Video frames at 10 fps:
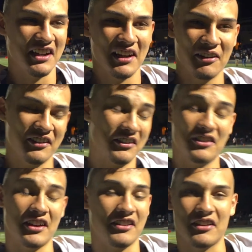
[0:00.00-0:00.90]
uh, it's
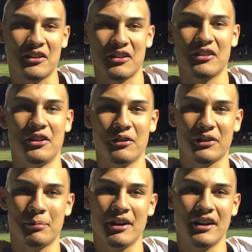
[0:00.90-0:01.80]
just a whole new
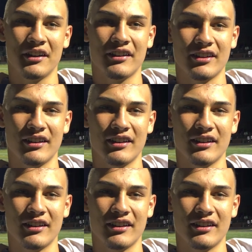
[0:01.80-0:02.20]
experience.